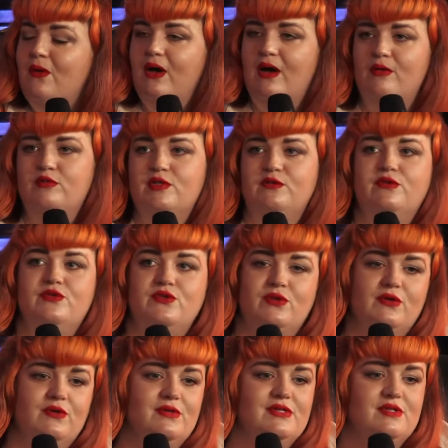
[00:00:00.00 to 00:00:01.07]
I have different
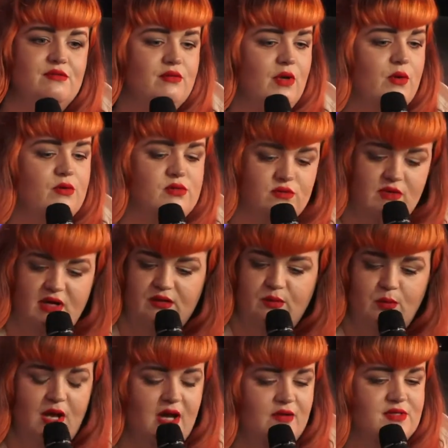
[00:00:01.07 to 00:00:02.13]
journals of loads of
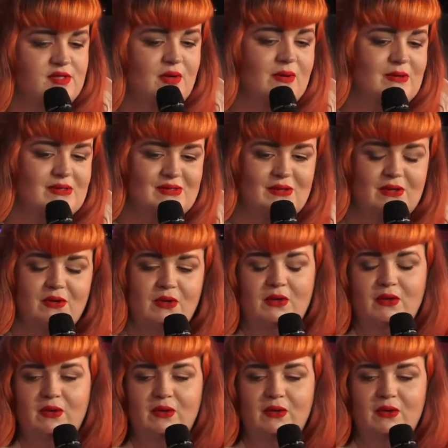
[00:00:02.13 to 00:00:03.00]
random half songs, or